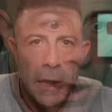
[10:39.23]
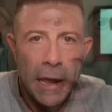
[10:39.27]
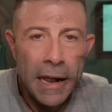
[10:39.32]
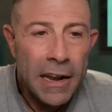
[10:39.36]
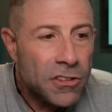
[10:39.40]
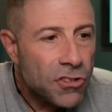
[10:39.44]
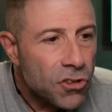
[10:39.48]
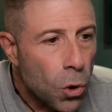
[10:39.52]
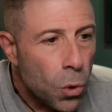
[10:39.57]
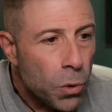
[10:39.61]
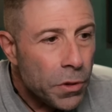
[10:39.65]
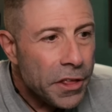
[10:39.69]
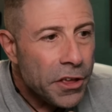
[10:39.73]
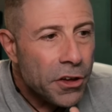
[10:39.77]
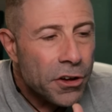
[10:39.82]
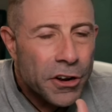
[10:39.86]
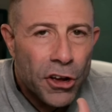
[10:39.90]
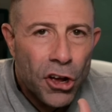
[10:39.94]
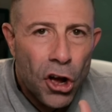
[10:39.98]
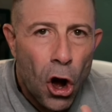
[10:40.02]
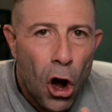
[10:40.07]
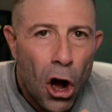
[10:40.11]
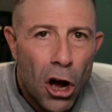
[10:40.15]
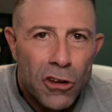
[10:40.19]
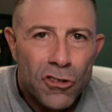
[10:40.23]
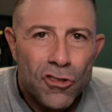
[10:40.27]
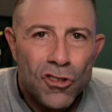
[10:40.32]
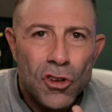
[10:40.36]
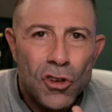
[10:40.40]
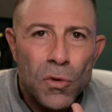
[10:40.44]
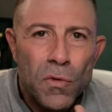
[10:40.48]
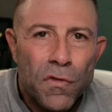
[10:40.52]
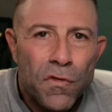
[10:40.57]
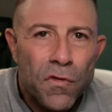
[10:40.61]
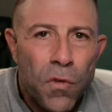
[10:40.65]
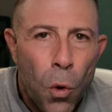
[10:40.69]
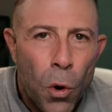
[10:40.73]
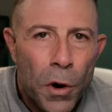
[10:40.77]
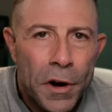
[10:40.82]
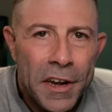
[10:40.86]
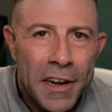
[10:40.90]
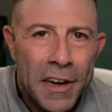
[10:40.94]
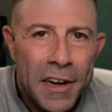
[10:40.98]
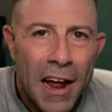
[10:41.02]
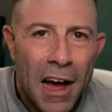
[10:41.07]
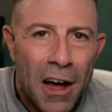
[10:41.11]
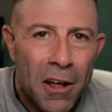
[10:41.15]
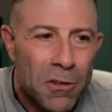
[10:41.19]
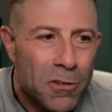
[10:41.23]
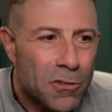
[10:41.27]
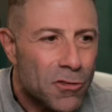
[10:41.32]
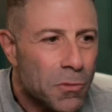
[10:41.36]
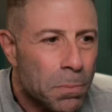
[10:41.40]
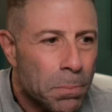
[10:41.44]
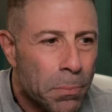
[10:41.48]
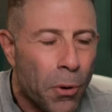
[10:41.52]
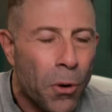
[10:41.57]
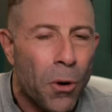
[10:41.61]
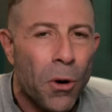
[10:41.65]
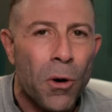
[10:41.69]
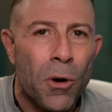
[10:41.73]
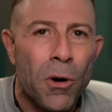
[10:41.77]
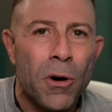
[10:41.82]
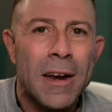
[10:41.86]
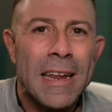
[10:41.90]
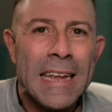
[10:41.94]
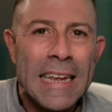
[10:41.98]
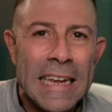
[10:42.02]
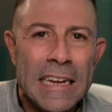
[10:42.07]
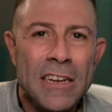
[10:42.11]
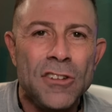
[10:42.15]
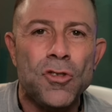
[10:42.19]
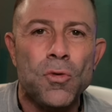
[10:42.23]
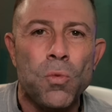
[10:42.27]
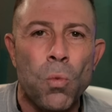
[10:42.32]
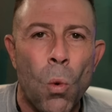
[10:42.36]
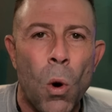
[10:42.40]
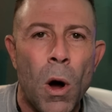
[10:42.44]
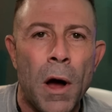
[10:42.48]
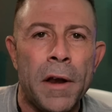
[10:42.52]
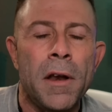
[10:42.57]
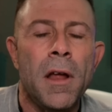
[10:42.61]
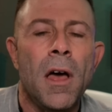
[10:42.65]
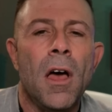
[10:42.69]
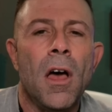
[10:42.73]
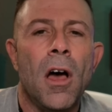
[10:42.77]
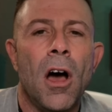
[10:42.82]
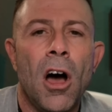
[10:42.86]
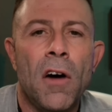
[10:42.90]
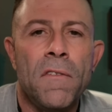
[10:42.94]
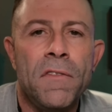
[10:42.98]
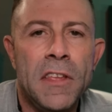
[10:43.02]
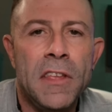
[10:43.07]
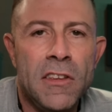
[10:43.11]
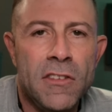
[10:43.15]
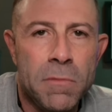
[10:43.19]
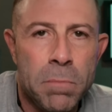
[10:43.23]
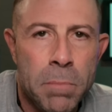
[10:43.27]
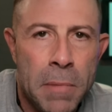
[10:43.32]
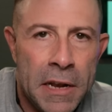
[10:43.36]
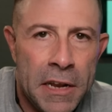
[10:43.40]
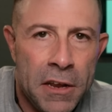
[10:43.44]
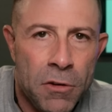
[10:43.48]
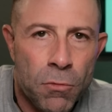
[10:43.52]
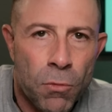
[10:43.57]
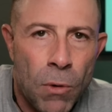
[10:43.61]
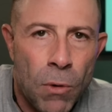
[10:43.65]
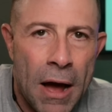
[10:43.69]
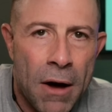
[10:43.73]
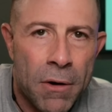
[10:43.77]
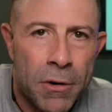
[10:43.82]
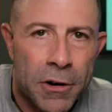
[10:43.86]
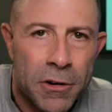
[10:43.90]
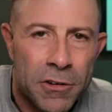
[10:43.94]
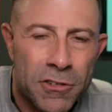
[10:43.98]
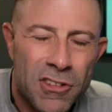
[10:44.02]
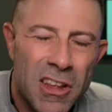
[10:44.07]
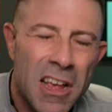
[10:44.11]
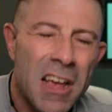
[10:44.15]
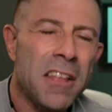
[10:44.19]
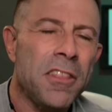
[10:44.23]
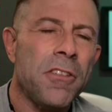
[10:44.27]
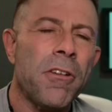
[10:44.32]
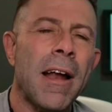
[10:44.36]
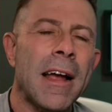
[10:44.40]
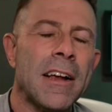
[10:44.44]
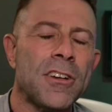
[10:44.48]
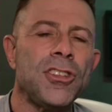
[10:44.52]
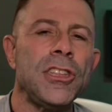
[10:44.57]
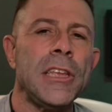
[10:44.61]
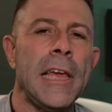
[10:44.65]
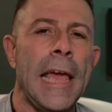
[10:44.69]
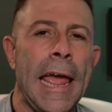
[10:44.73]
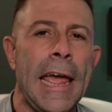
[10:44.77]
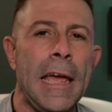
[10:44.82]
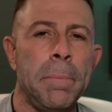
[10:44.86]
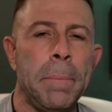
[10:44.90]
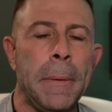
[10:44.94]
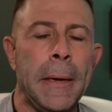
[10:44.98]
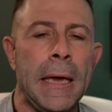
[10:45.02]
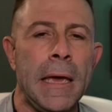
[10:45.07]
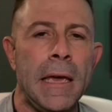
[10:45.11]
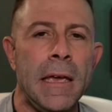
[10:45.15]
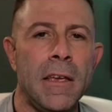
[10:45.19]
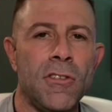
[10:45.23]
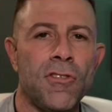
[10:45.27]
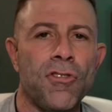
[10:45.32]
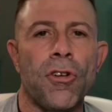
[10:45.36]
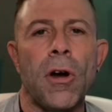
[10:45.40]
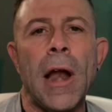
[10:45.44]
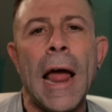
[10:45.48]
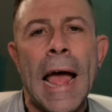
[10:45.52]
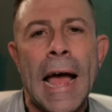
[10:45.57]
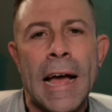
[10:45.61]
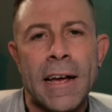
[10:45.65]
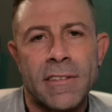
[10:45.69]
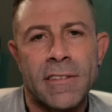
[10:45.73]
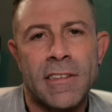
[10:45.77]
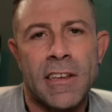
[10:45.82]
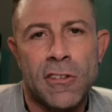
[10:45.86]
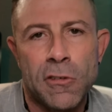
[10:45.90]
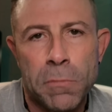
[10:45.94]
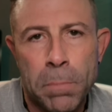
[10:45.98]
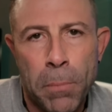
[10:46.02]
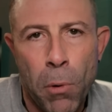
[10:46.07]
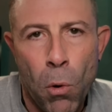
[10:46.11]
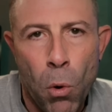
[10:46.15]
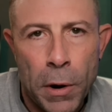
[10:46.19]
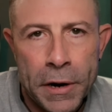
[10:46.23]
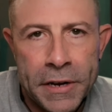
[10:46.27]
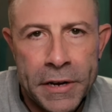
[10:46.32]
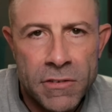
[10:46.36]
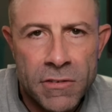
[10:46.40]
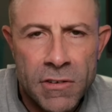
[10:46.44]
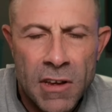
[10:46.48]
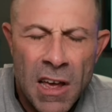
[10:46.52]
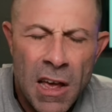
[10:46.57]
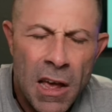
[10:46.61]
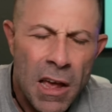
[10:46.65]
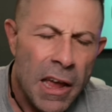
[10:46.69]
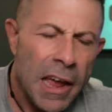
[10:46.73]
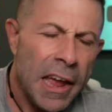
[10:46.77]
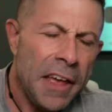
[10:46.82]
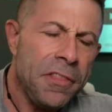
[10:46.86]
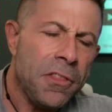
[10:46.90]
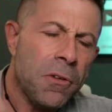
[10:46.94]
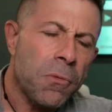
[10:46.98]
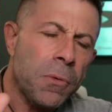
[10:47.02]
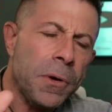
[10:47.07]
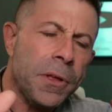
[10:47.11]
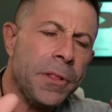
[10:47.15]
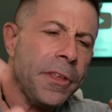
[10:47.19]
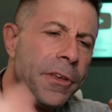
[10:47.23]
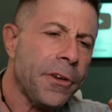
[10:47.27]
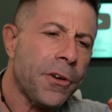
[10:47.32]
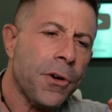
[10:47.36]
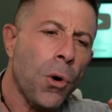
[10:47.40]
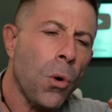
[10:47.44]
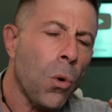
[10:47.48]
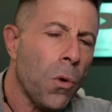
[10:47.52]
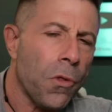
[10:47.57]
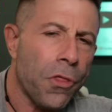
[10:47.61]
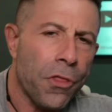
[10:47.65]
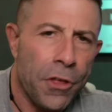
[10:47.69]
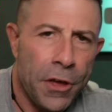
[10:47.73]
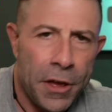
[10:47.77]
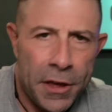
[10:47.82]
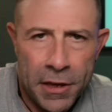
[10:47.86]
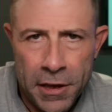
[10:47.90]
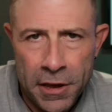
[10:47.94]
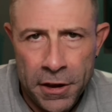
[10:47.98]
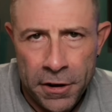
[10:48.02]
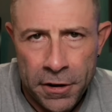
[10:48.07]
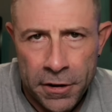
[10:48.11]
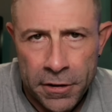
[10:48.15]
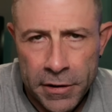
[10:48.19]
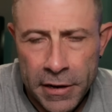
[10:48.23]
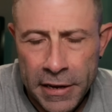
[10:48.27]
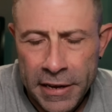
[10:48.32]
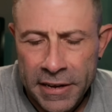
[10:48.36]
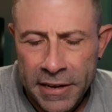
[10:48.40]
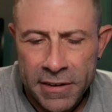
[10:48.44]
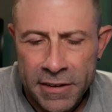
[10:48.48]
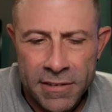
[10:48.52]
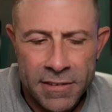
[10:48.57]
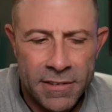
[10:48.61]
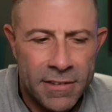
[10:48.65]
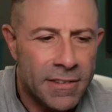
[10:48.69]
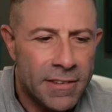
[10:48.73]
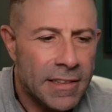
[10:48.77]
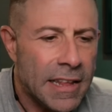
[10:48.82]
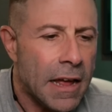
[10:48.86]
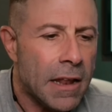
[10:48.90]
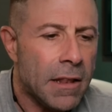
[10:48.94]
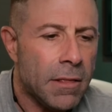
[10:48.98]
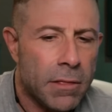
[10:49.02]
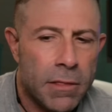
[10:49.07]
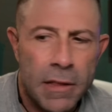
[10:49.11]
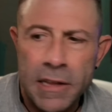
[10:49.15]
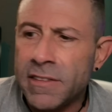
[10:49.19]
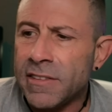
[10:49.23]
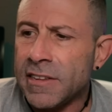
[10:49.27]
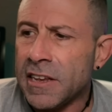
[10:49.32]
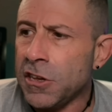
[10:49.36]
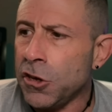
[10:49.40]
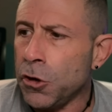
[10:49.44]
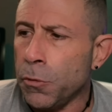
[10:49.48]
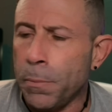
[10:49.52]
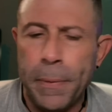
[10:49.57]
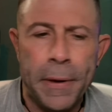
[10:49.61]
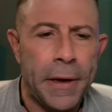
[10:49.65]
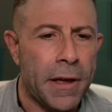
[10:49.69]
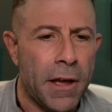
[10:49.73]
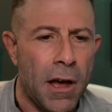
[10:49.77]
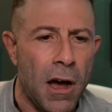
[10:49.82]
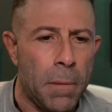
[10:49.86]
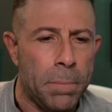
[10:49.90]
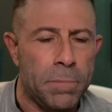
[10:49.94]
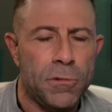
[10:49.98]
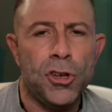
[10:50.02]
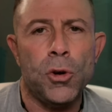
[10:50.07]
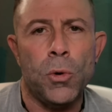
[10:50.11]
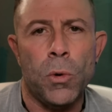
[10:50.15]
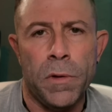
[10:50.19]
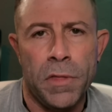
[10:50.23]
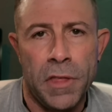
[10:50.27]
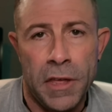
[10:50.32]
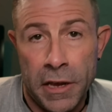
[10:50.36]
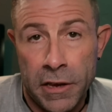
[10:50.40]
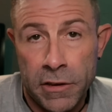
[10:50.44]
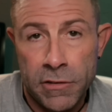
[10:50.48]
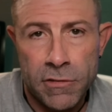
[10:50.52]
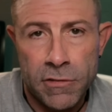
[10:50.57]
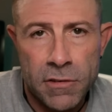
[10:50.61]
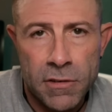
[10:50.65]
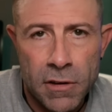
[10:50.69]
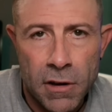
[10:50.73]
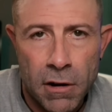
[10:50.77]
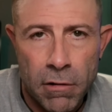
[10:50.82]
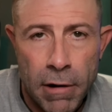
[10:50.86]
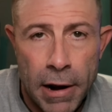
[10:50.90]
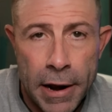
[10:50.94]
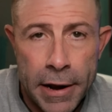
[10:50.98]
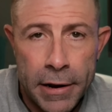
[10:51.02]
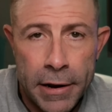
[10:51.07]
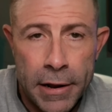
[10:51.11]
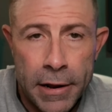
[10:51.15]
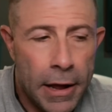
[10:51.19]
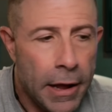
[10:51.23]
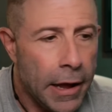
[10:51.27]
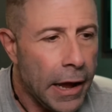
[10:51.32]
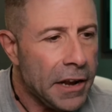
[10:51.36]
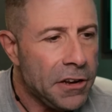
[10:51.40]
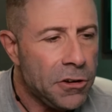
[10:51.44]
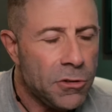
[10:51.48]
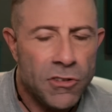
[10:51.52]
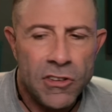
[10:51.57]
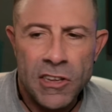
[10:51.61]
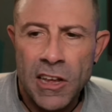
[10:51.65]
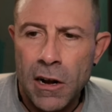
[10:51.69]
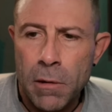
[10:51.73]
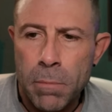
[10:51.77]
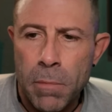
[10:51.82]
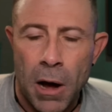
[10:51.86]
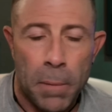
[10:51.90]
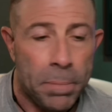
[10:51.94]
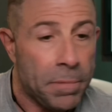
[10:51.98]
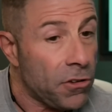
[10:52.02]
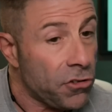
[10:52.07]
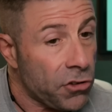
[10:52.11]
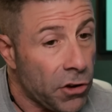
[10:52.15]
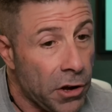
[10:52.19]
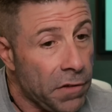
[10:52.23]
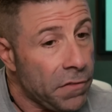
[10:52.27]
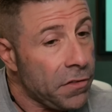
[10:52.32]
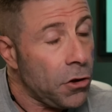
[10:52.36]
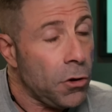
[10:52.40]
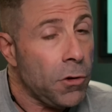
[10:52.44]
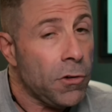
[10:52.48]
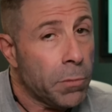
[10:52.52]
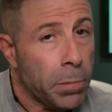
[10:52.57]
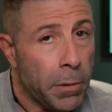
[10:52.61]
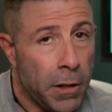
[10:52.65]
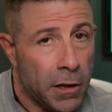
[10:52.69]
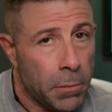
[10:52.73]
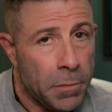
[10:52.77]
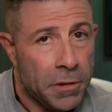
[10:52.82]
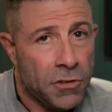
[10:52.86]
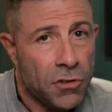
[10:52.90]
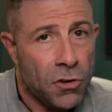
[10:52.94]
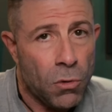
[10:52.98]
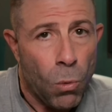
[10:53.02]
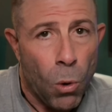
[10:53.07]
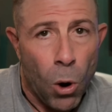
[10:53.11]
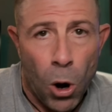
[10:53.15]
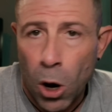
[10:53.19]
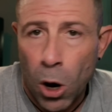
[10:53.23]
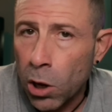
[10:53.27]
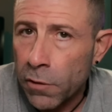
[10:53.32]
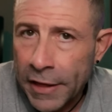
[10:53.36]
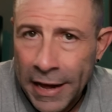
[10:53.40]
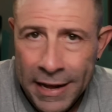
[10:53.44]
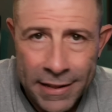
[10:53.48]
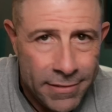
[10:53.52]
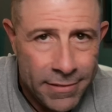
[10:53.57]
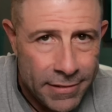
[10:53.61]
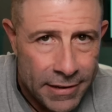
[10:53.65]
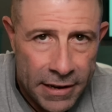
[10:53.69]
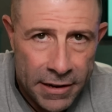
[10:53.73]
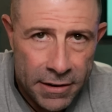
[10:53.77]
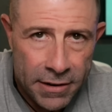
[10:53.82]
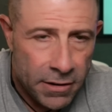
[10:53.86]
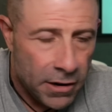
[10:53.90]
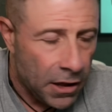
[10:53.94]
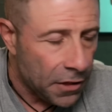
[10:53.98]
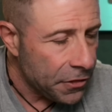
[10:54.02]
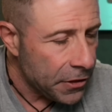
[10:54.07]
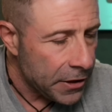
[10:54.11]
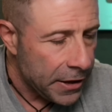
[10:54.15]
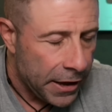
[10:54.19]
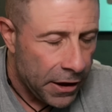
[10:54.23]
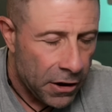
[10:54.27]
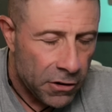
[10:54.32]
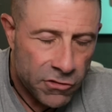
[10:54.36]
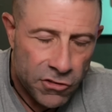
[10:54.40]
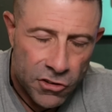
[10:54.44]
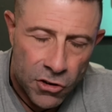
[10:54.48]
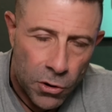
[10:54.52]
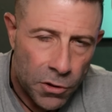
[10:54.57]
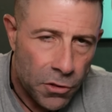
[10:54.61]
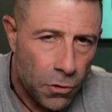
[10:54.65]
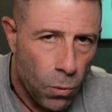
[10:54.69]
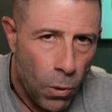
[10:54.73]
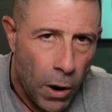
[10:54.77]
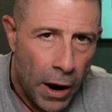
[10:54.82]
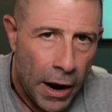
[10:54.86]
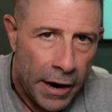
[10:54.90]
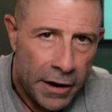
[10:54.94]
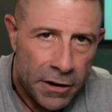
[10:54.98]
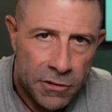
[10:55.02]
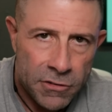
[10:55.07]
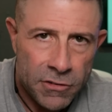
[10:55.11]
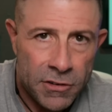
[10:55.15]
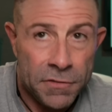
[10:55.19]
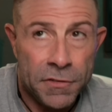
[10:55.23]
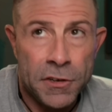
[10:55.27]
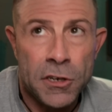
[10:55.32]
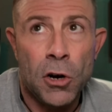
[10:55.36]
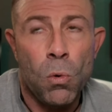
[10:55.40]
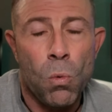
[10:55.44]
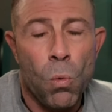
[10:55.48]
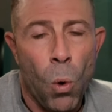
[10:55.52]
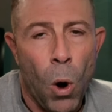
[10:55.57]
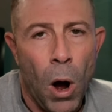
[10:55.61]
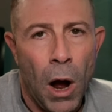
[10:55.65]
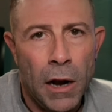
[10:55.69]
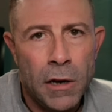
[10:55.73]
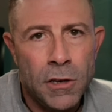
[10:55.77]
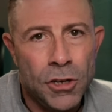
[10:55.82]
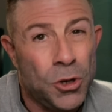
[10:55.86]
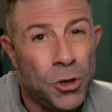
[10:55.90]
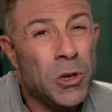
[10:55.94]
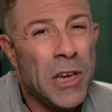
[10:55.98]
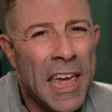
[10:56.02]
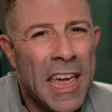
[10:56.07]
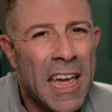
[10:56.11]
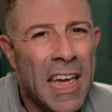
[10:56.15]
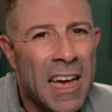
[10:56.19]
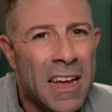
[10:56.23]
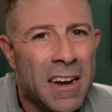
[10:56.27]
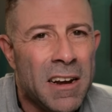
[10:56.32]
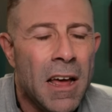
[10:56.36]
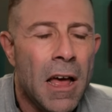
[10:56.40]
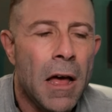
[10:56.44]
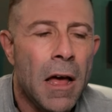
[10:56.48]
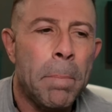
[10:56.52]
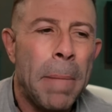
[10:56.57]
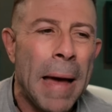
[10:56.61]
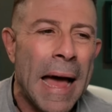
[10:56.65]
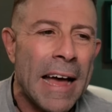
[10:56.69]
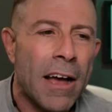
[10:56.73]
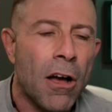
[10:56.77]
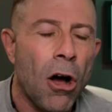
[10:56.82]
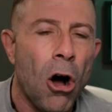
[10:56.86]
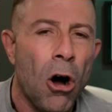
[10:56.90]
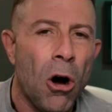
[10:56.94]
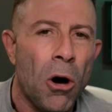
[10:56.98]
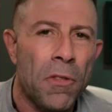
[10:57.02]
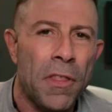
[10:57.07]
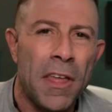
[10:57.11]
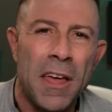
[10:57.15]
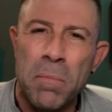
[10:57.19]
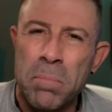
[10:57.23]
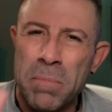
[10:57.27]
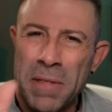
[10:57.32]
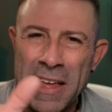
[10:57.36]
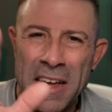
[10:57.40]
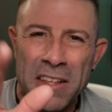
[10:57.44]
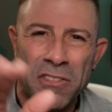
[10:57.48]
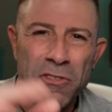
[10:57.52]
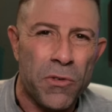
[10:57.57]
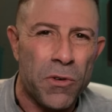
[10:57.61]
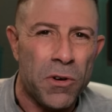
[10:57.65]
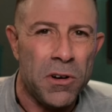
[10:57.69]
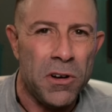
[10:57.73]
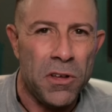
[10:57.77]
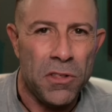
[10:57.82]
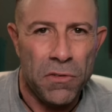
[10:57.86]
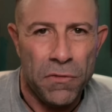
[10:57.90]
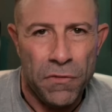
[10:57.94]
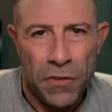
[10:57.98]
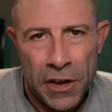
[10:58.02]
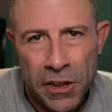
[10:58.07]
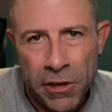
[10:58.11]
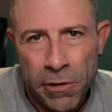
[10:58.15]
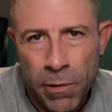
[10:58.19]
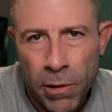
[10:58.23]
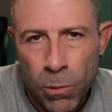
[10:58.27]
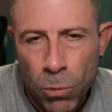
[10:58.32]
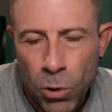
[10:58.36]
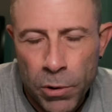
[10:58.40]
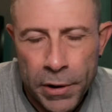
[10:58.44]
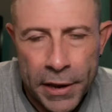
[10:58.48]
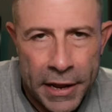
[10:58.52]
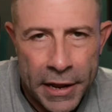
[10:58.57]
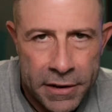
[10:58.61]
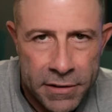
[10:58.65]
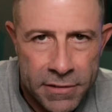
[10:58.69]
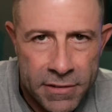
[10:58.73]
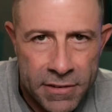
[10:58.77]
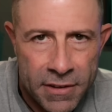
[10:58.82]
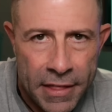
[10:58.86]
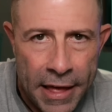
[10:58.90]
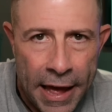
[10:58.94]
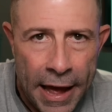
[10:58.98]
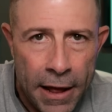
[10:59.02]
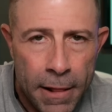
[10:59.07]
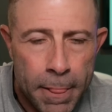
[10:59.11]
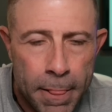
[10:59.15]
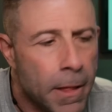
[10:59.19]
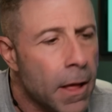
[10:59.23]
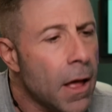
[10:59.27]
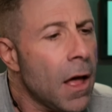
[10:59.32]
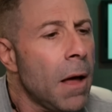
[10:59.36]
And it's only going to cost you $40 per each one of these mini routers. They're actually APs or access points. And the really cool thing here is, is that Let's say you pick up two of these, all right? And you set them up. That's all you have to do is plug them into the wall. That's it. Nothing else. No other wires. If you don't want, you can backhaul them, but that's for another video. I won't get into that.